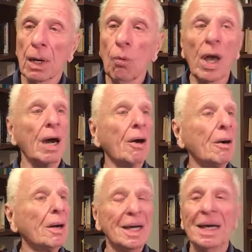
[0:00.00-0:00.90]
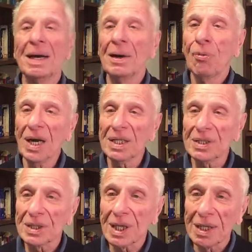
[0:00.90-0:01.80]
Well, what
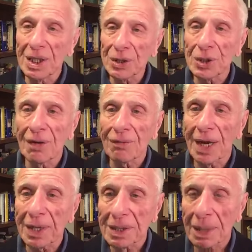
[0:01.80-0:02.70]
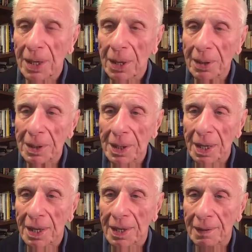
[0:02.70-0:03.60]
is the condition of Latin America
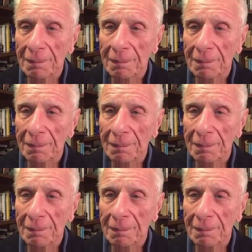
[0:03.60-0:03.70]
today?